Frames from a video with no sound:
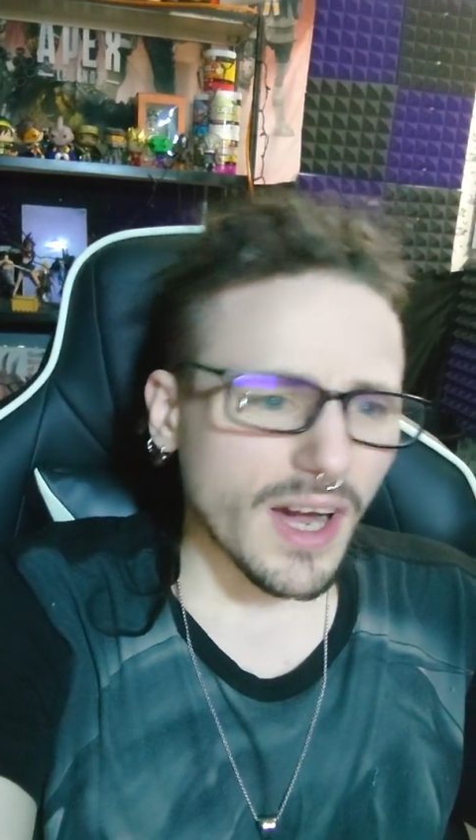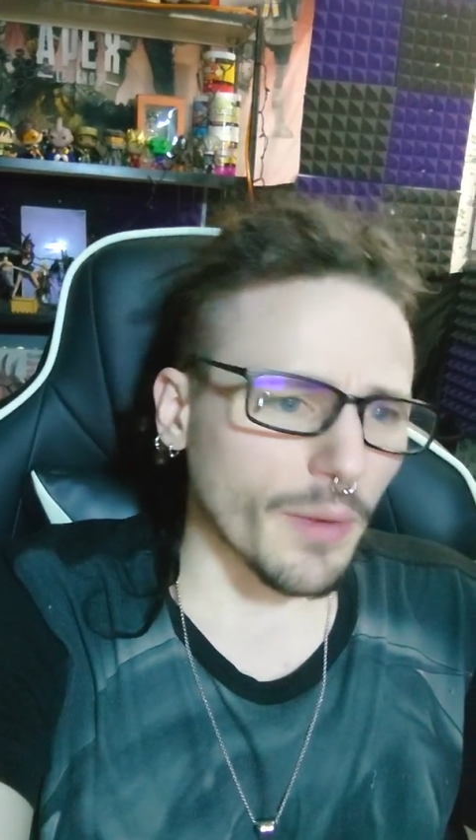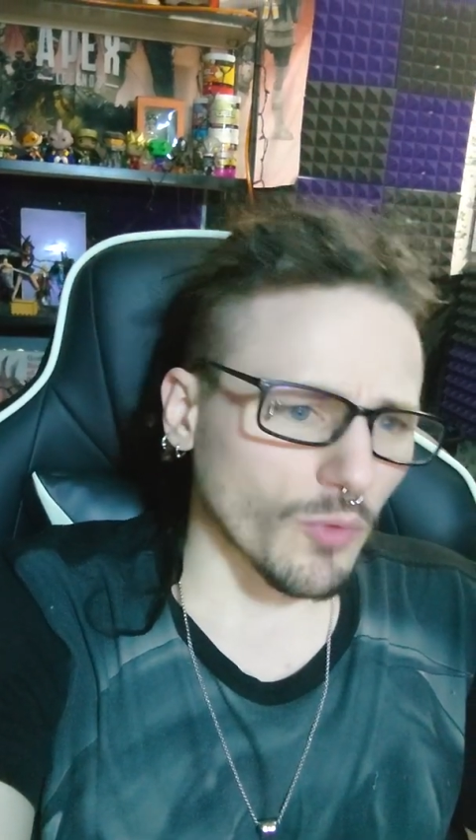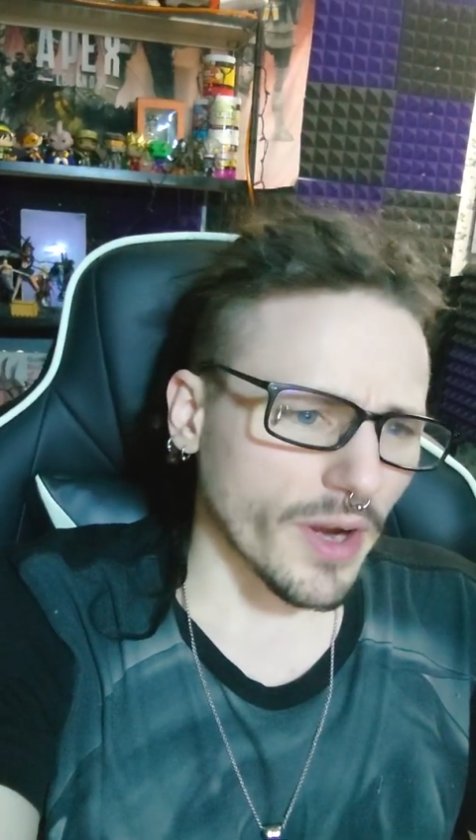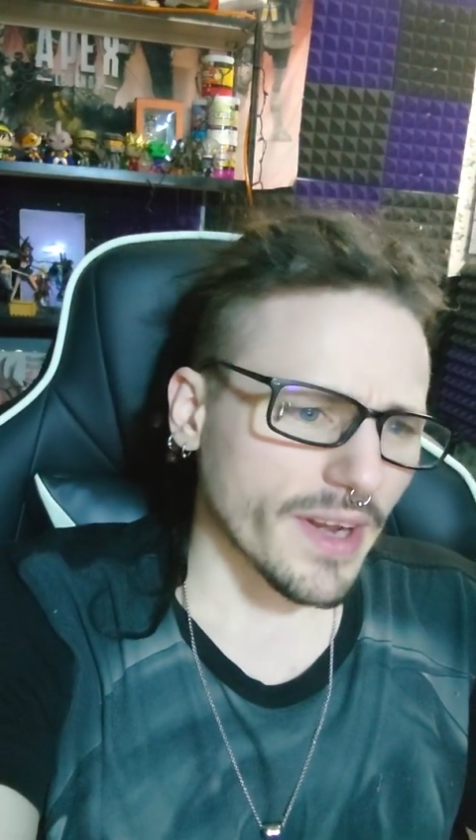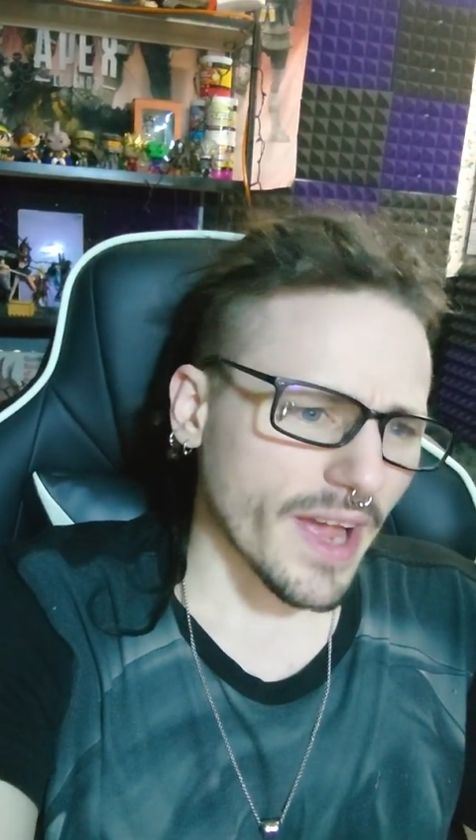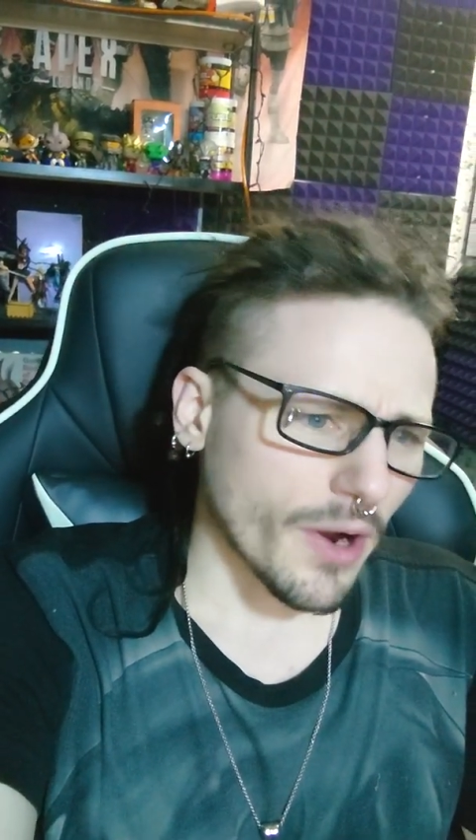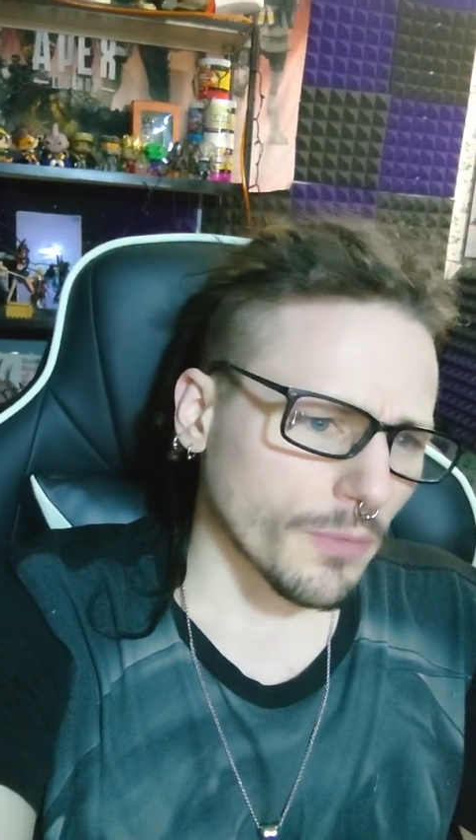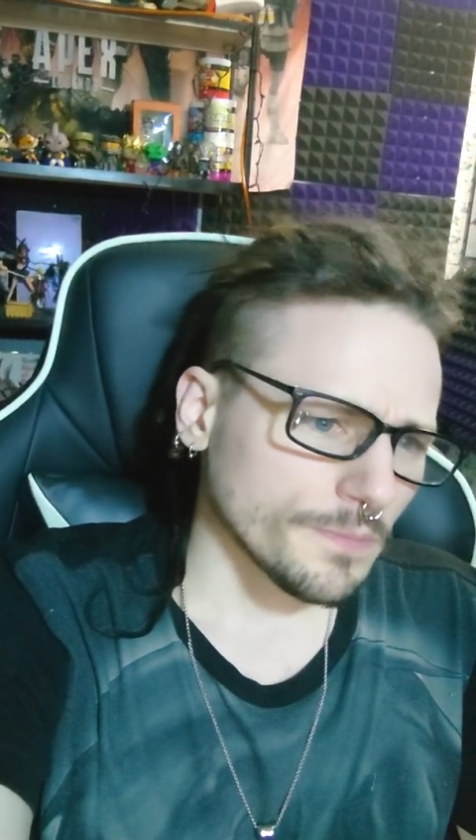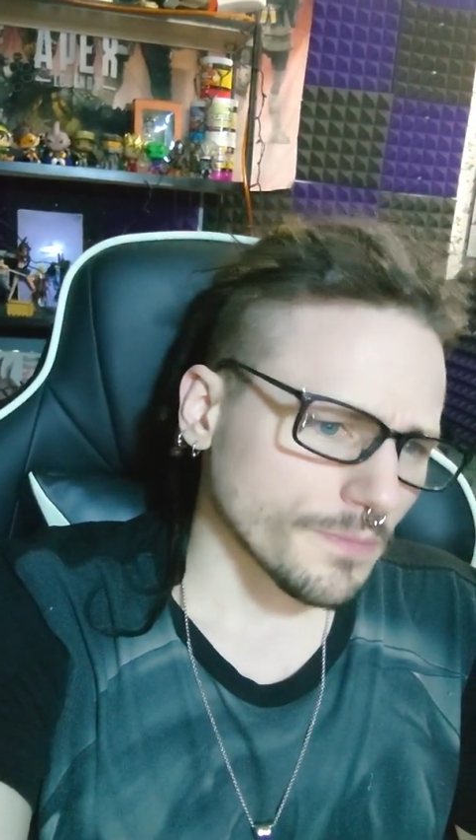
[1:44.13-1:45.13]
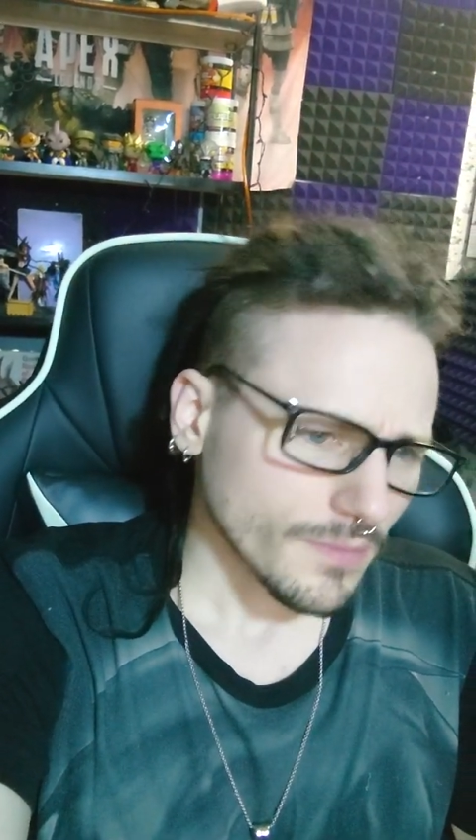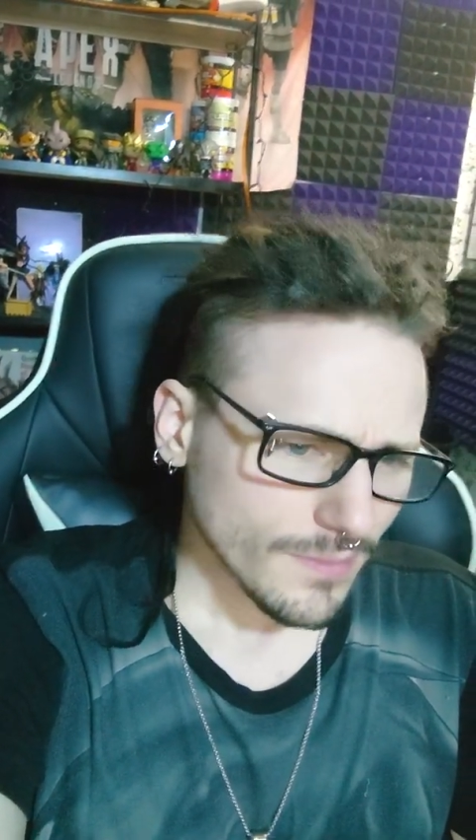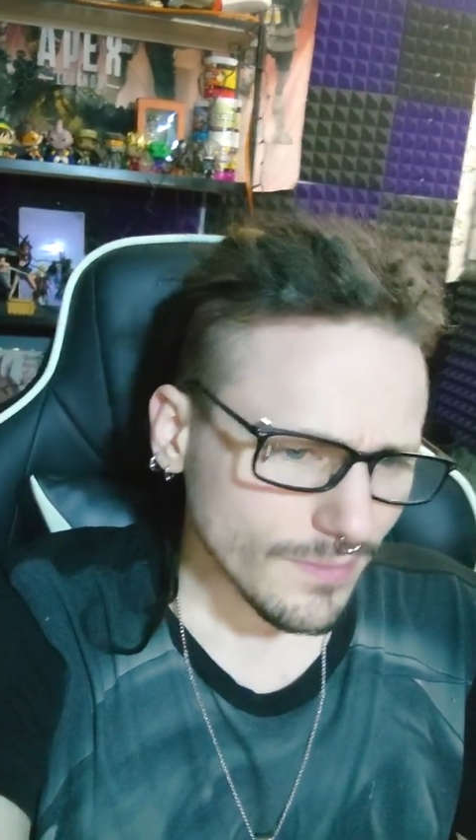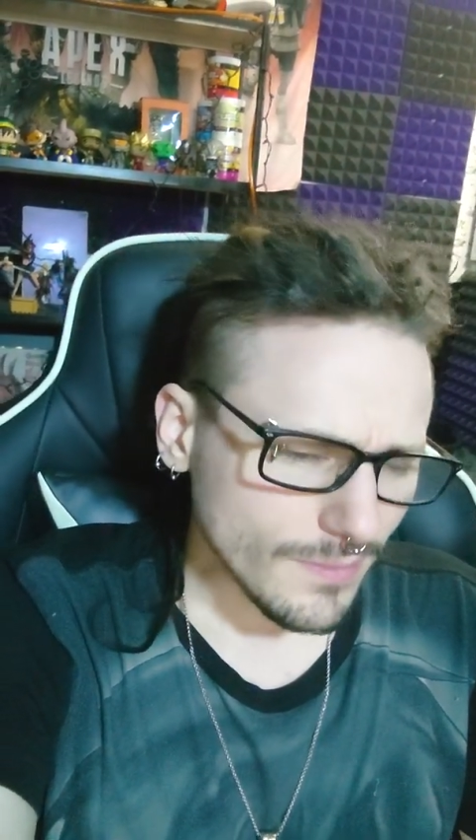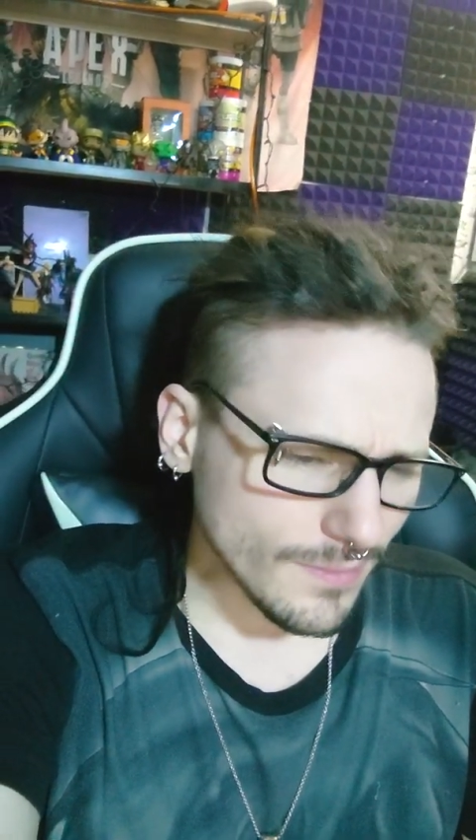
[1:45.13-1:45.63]
I'm right now
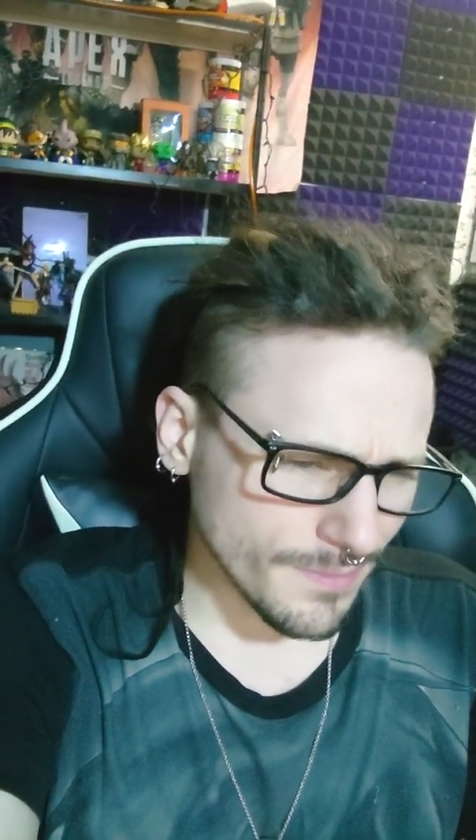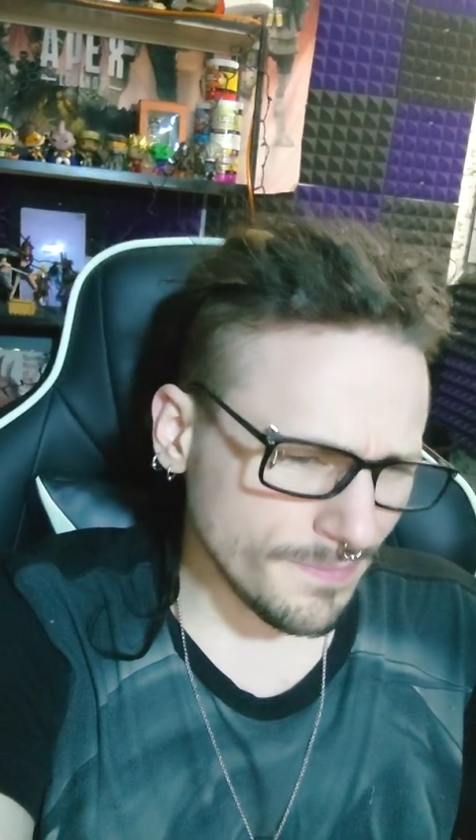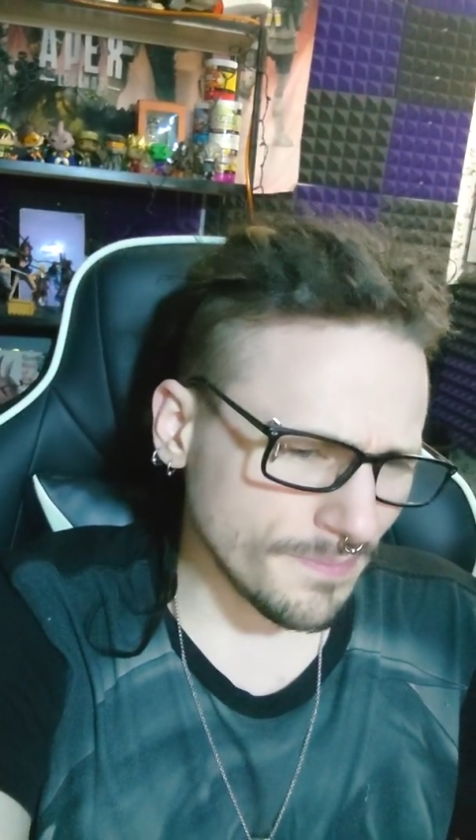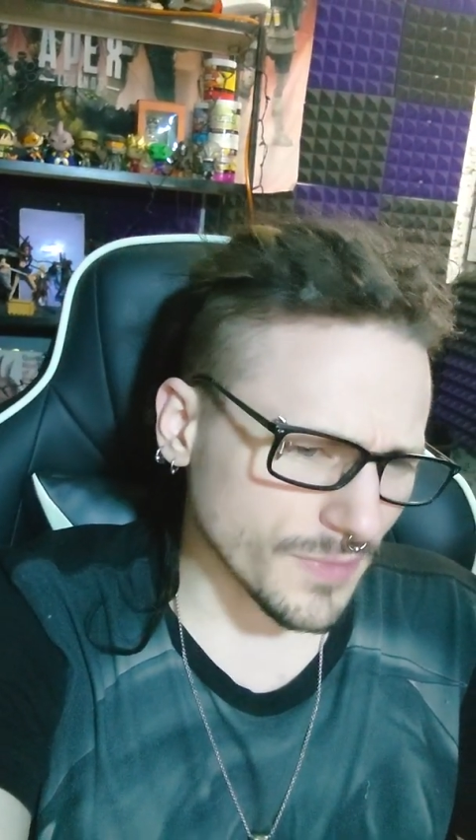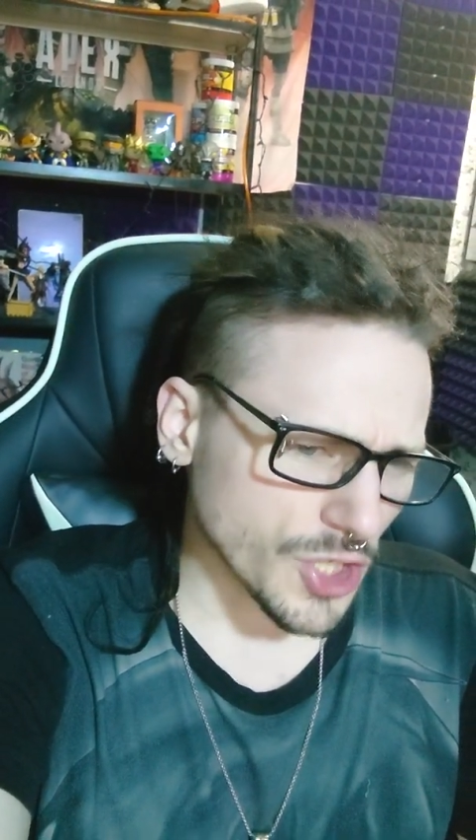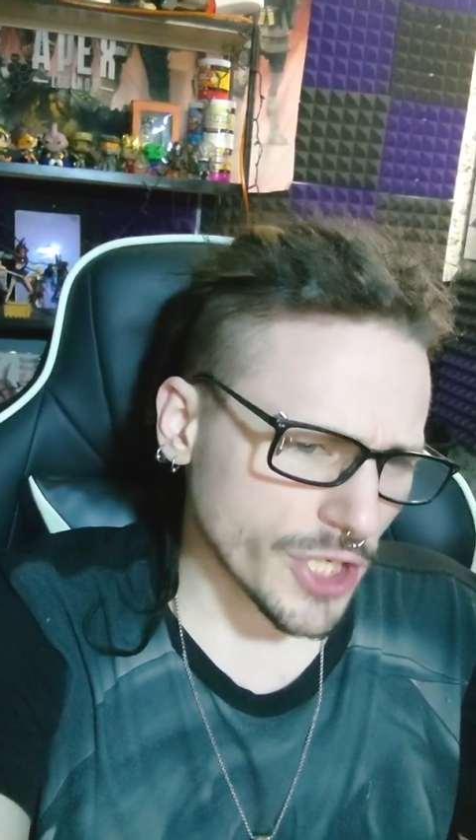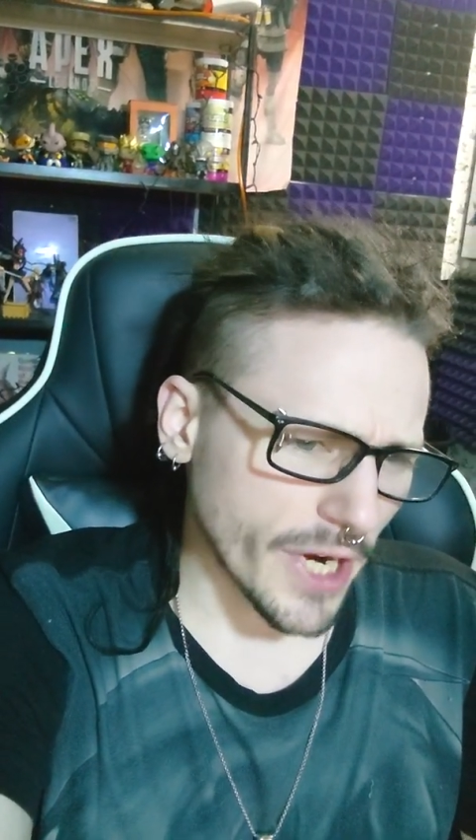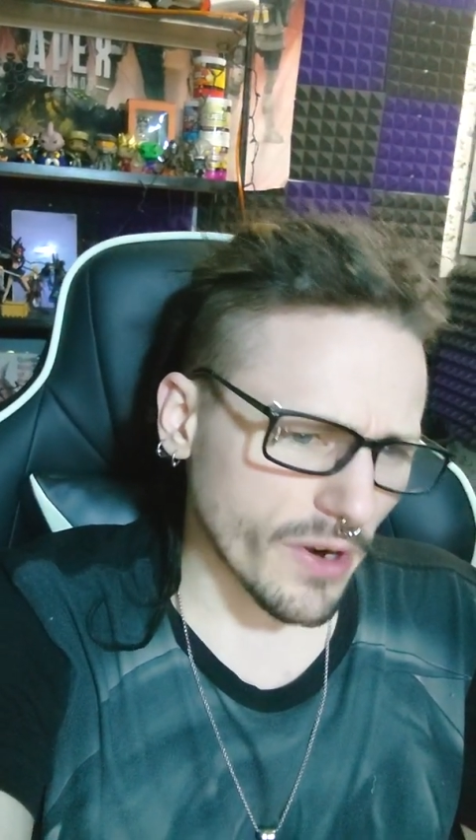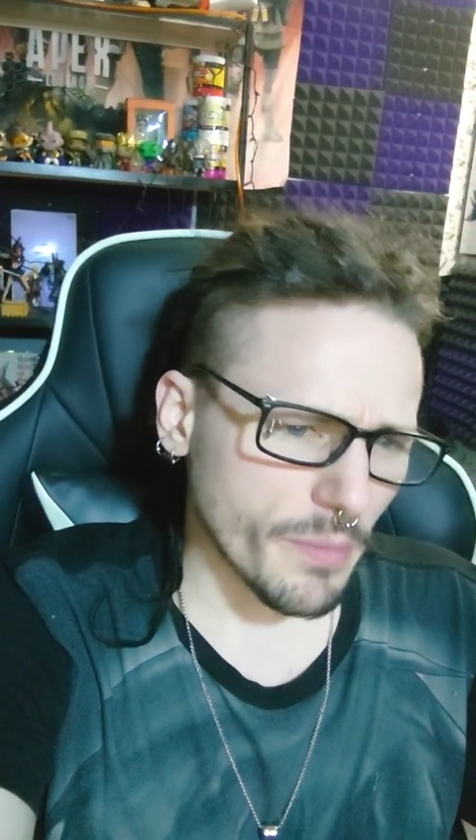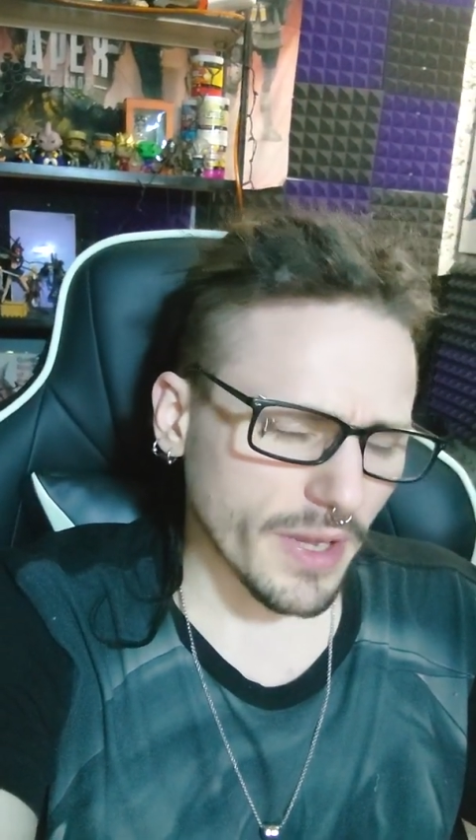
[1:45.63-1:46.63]
cherry